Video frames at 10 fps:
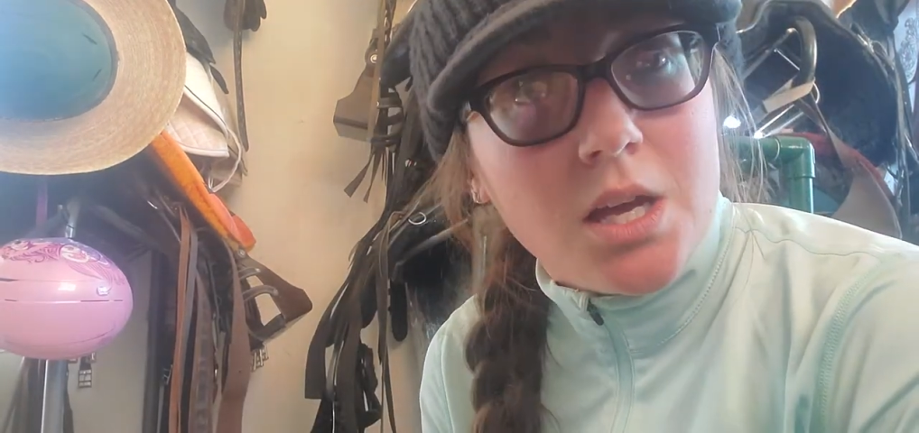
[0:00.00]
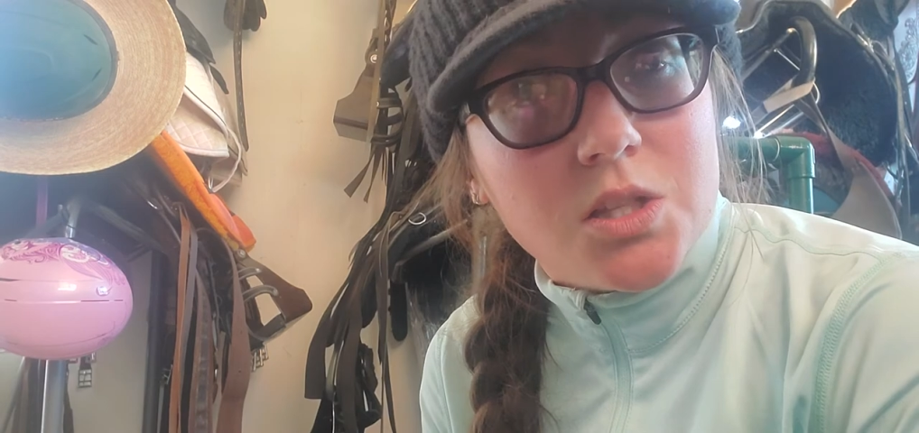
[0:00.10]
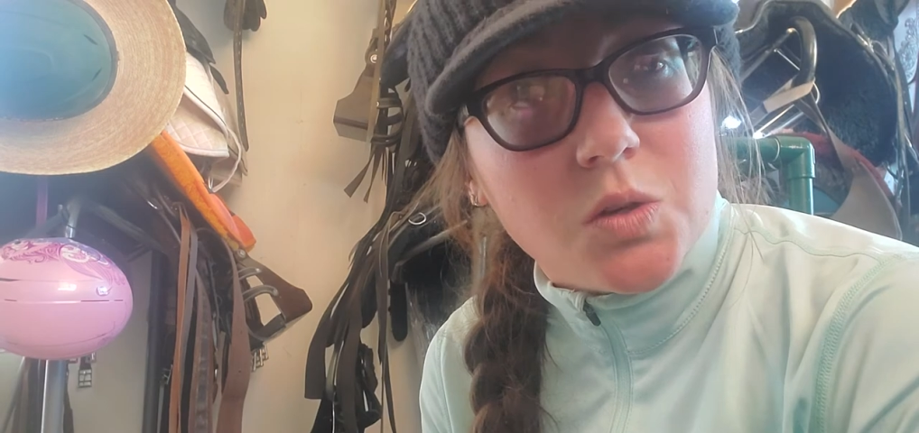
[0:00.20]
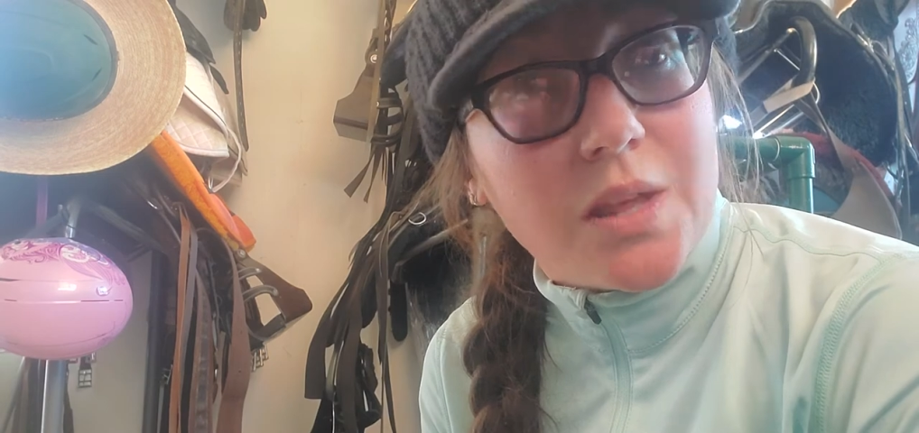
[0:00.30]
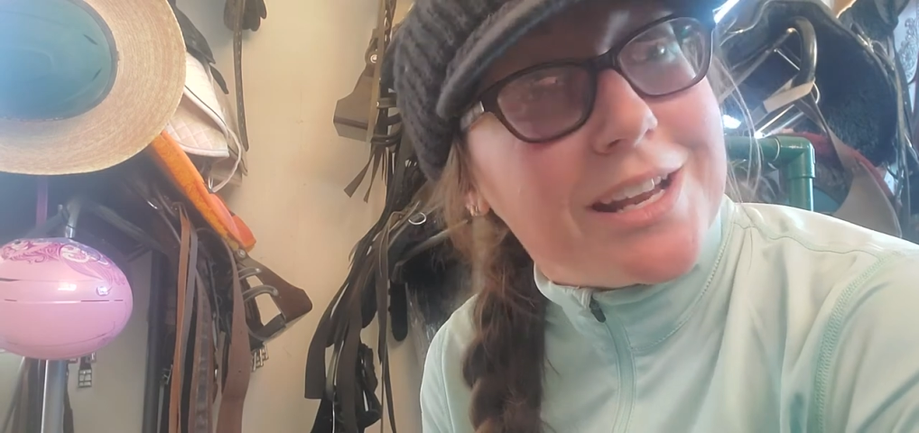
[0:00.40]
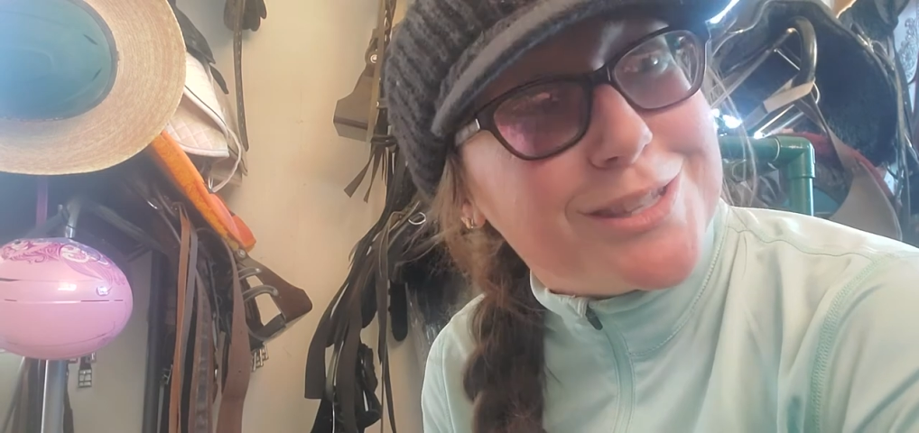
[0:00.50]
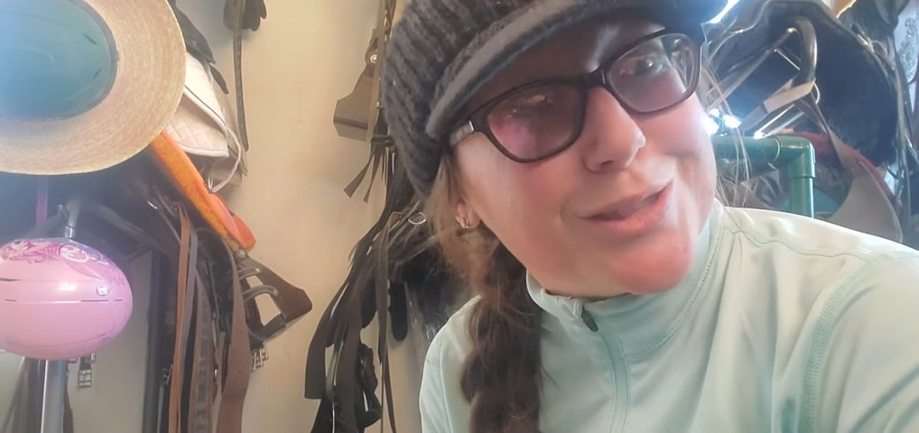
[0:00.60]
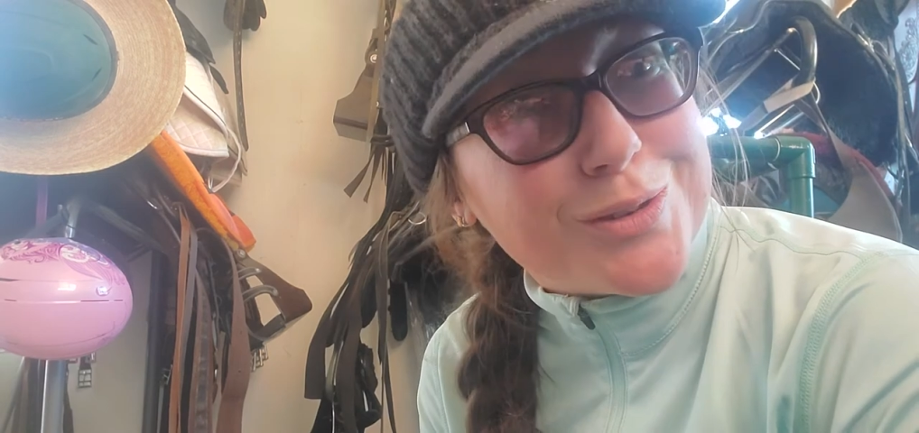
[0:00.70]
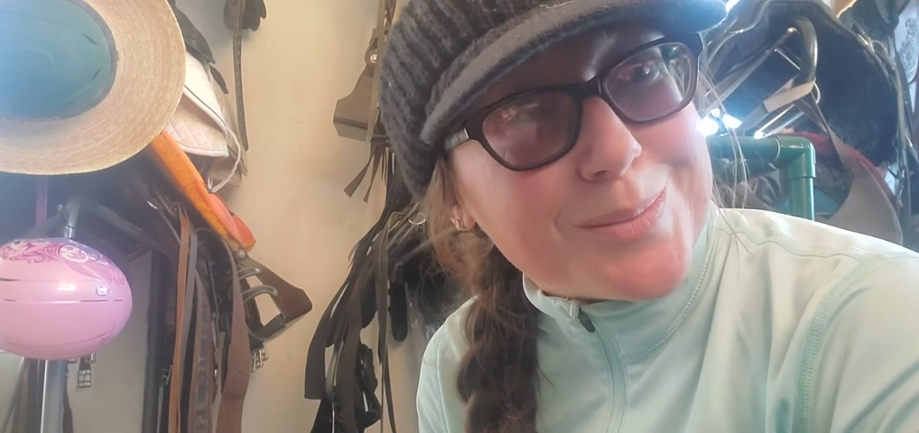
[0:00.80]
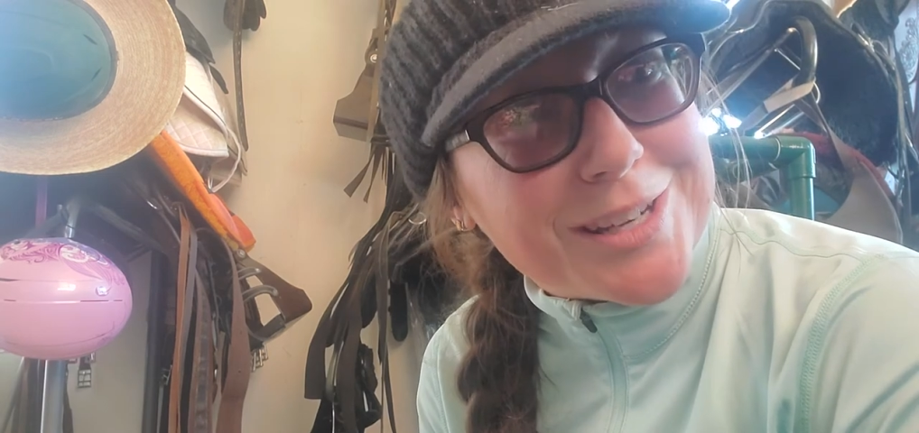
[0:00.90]
So that is the
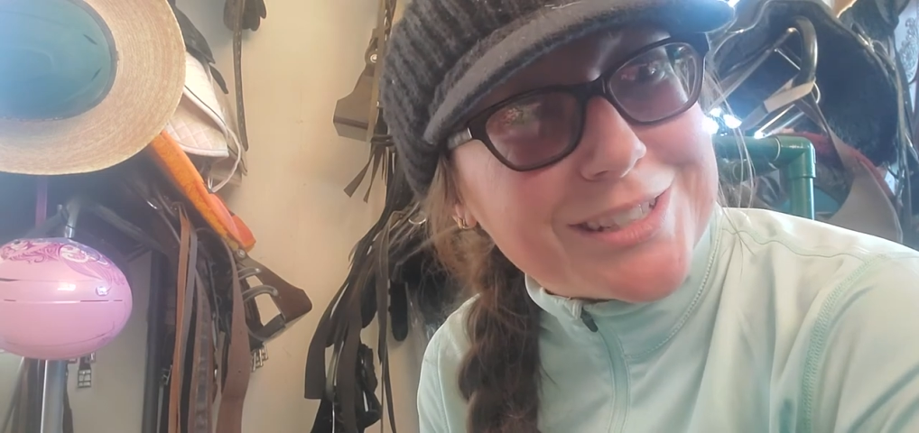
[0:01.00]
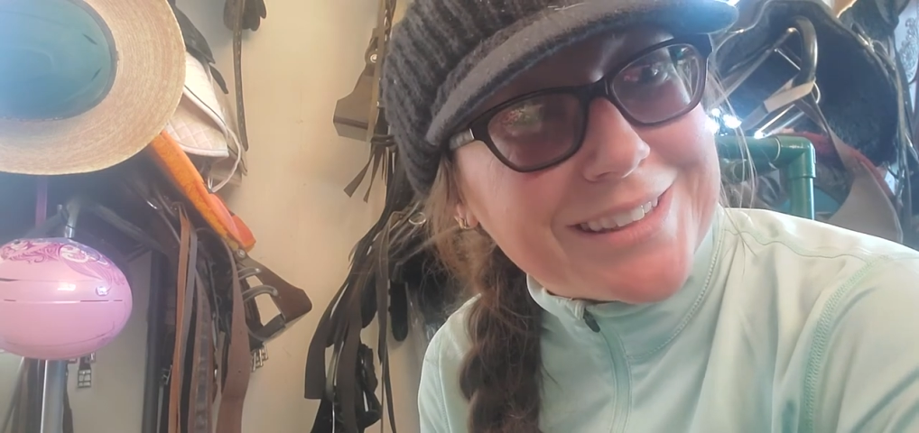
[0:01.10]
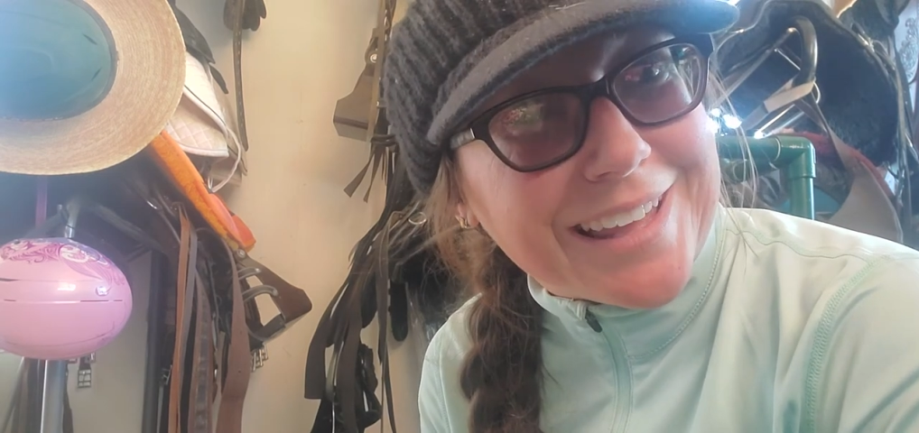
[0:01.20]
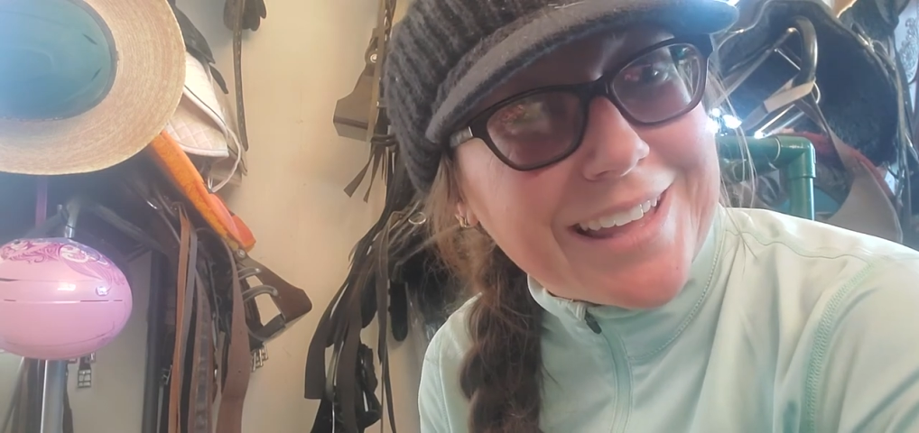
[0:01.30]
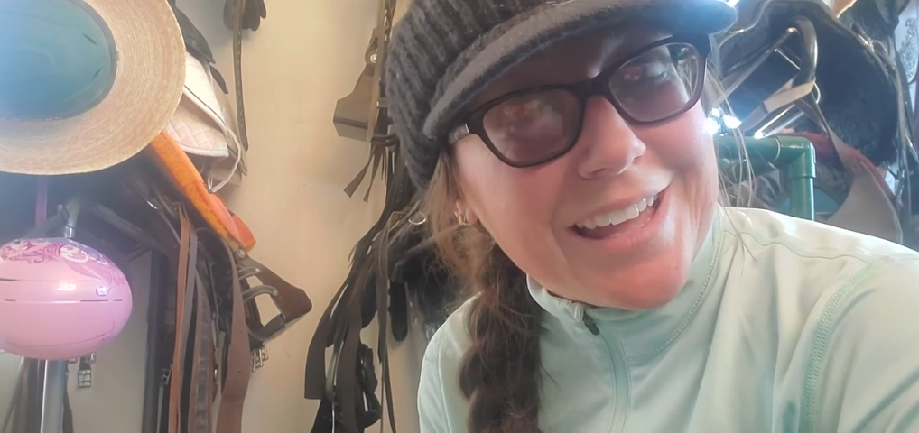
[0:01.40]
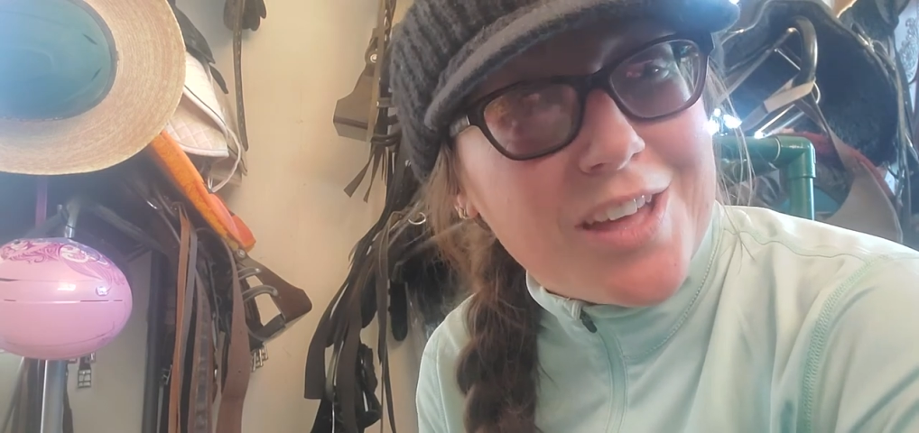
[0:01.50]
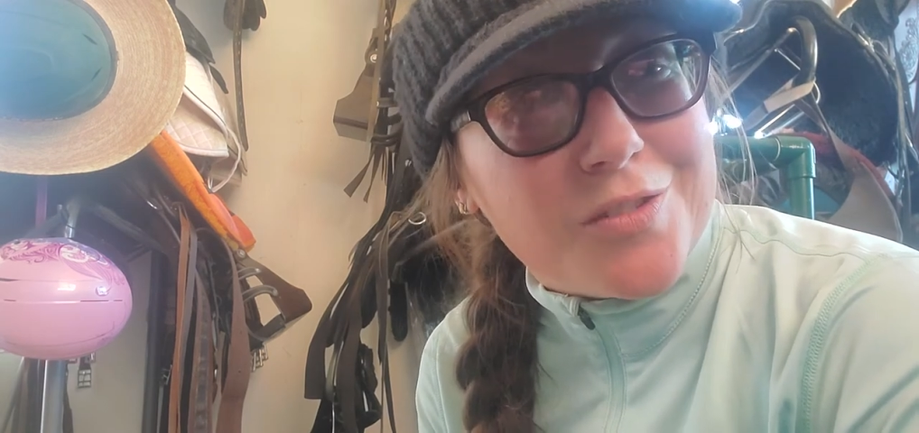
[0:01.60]
three mesh inlay.